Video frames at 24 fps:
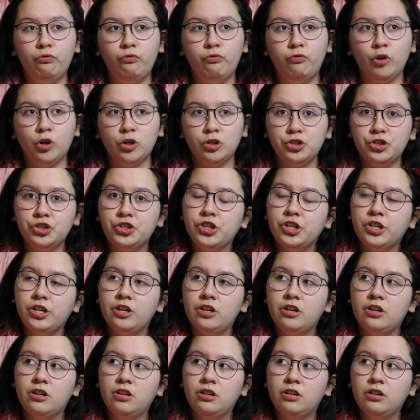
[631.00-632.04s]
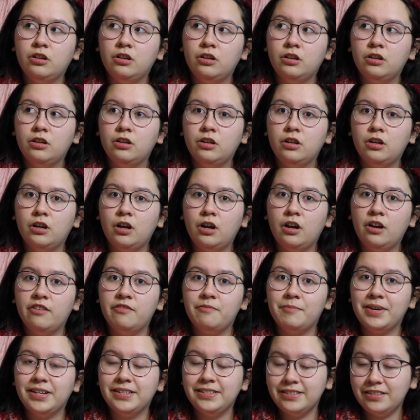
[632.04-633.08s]
version
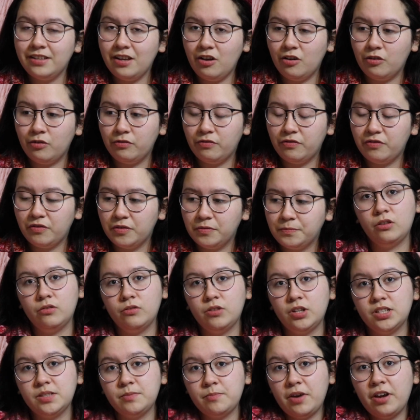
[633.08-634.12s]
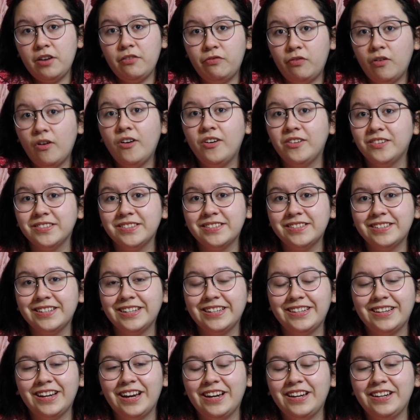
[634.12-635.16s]
of myself. That's my fault.
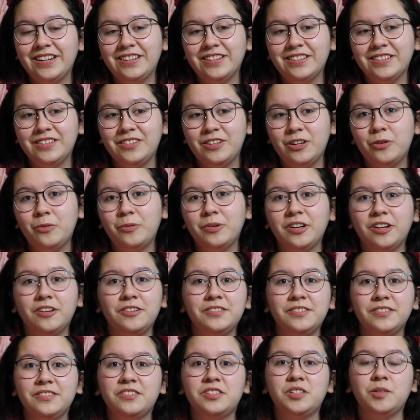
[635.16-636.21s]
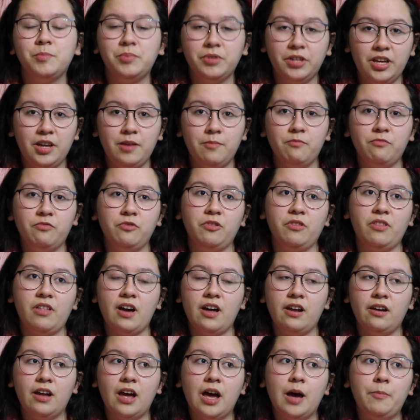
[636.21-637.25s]
Like, no one else is to blame for
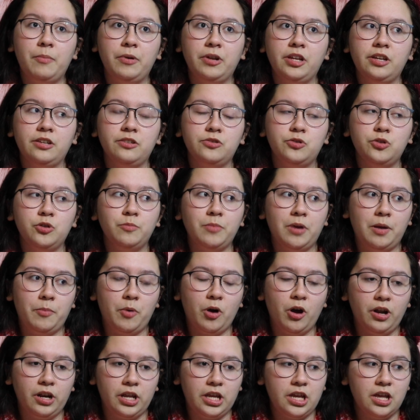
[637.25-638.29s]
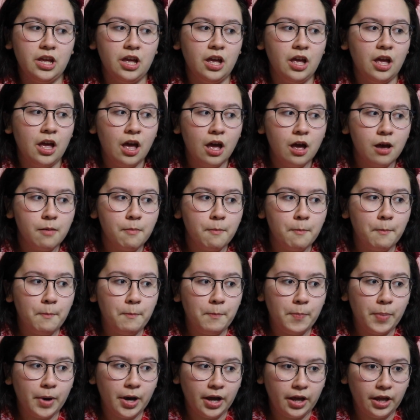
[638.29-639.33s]
that happening to my body.
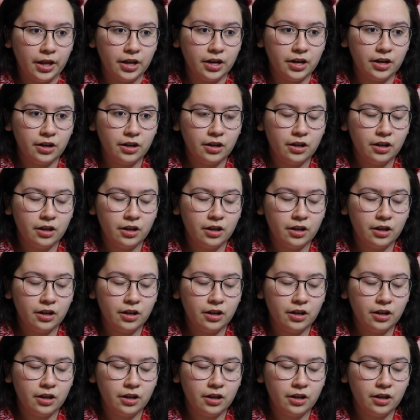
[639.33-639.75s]
But